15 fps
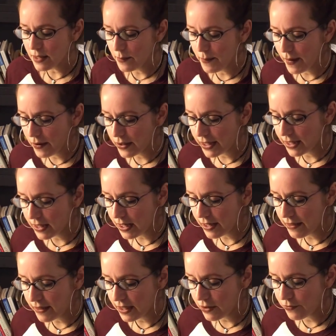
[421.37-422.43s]
about it, I
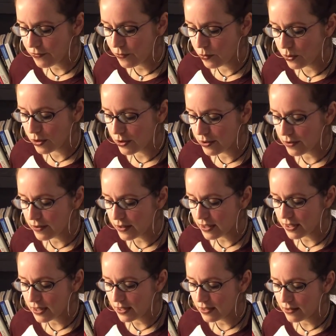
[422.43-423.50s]
think, for
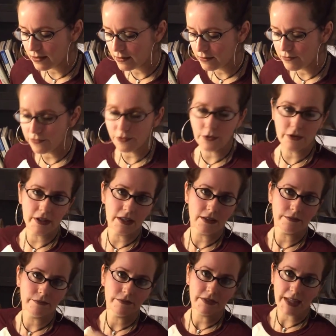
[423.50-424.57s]
the
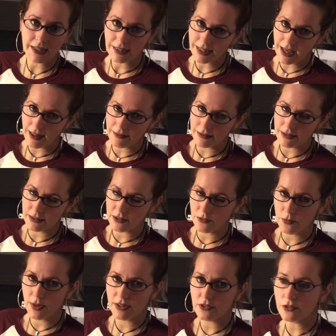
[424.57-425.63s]
technicalities of the
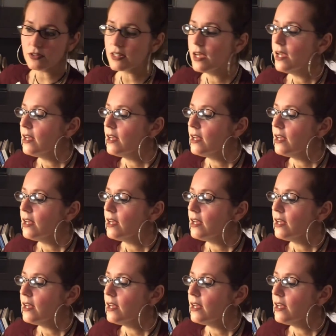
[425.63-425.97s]
pencils.